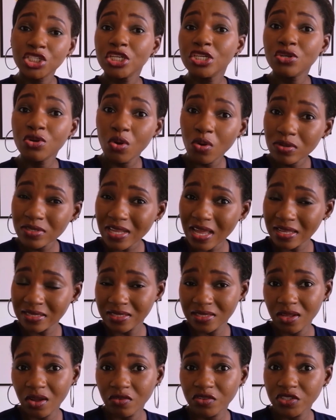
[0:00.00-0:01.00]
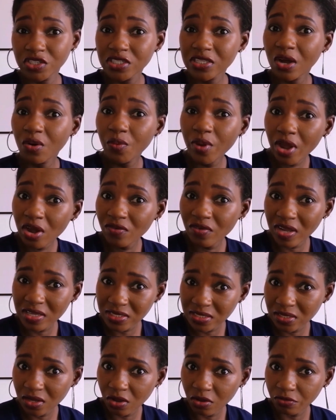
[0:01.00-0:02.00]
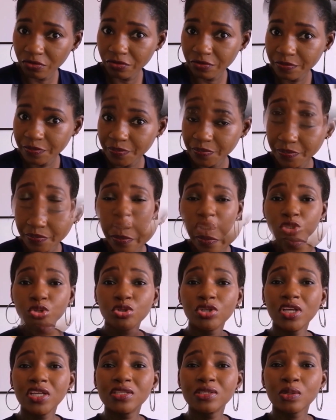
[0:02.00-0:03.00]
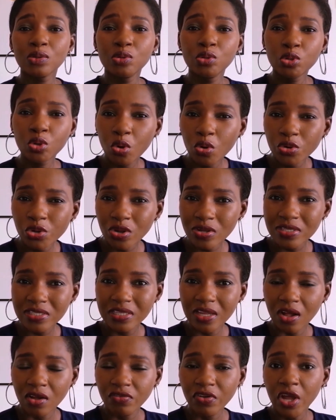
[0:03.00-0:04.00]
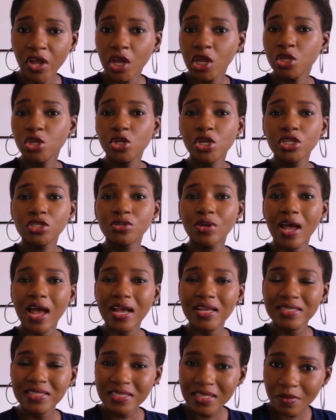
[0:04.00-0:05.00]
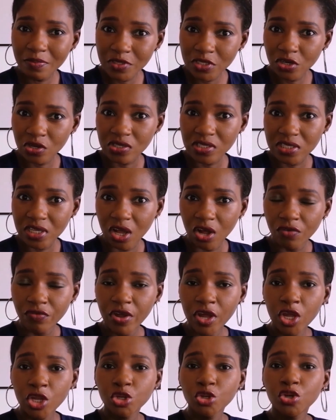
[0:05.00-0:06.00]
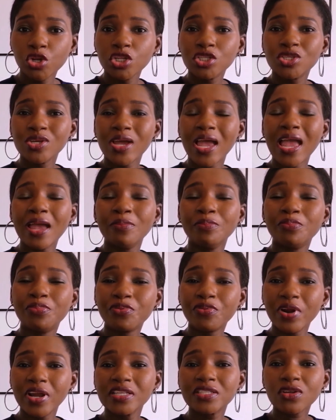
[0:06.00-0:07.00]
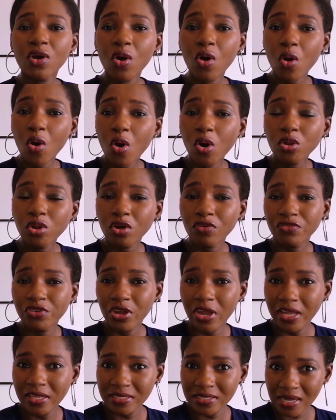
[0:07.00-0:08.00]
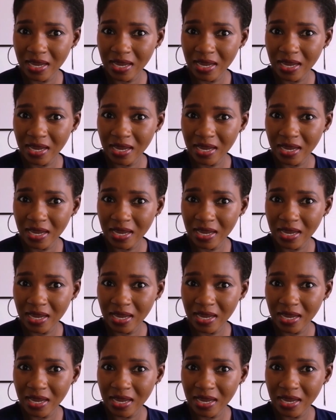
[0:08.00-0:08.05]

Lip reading: she knows herself. She's aware of herself. To build that trust, you need to know yourself, you need to accept yourself, you need to embrace all of your